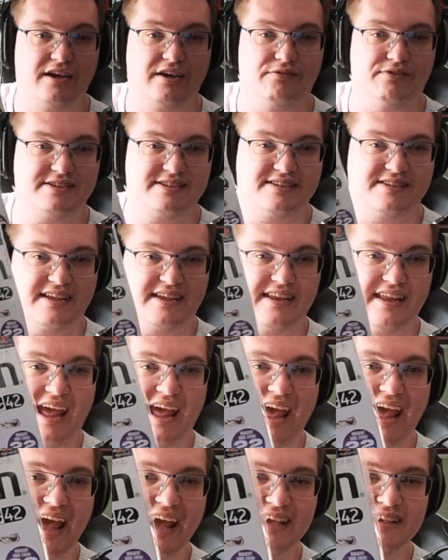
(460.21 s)
this is an
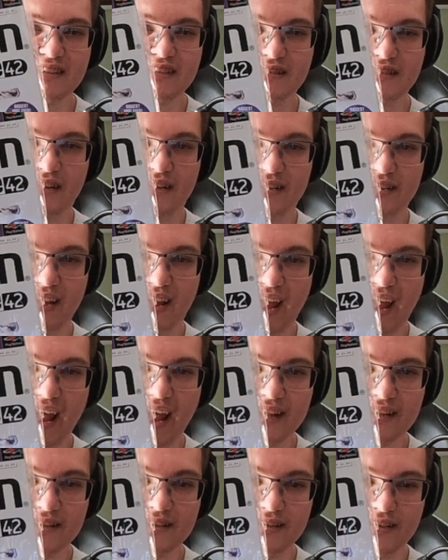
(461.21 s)
excellent,
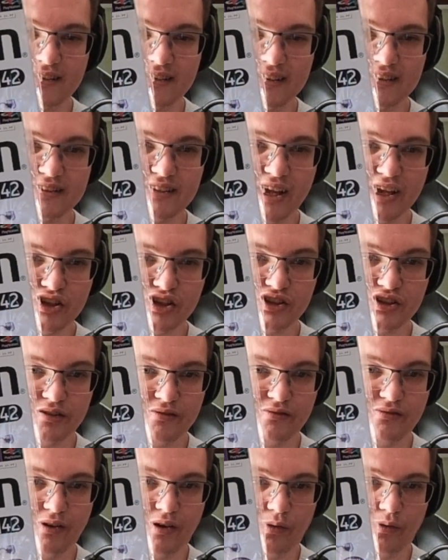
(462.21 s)
excellent
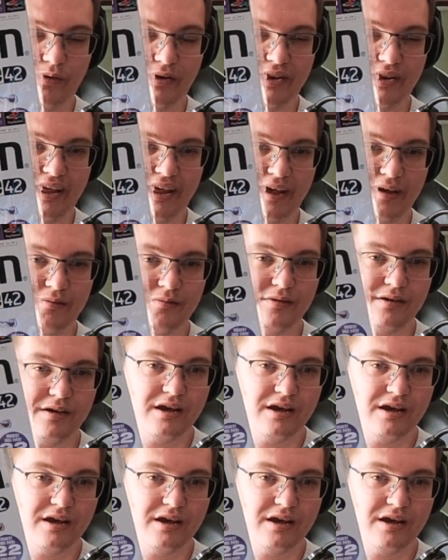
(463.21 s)
condition for one here.